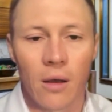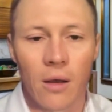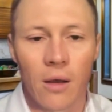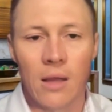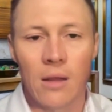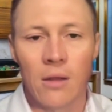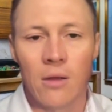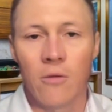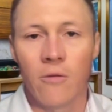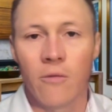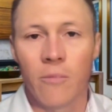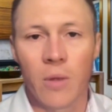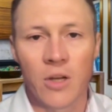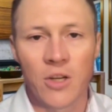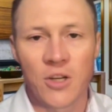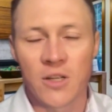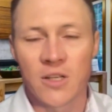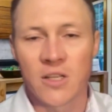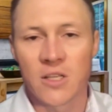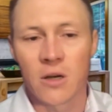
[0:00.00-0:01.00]
hey, you've
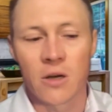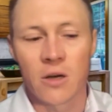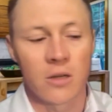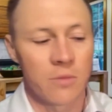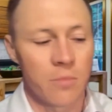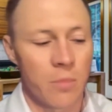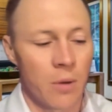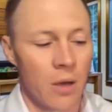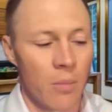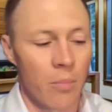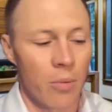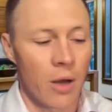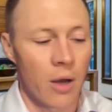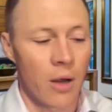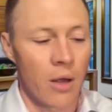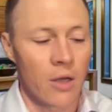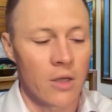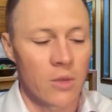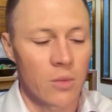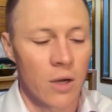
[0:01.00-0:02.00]
mentioned certain
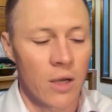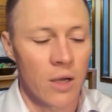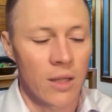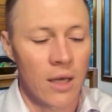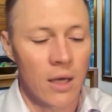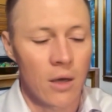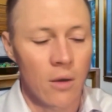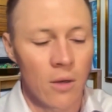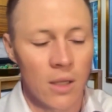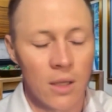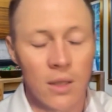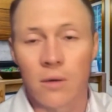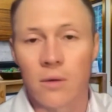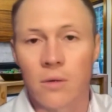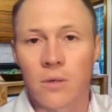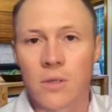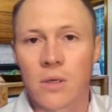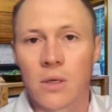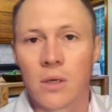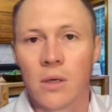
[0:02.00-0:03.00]
products, where can they go get
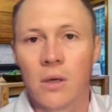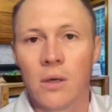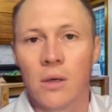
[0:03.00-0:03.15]
those?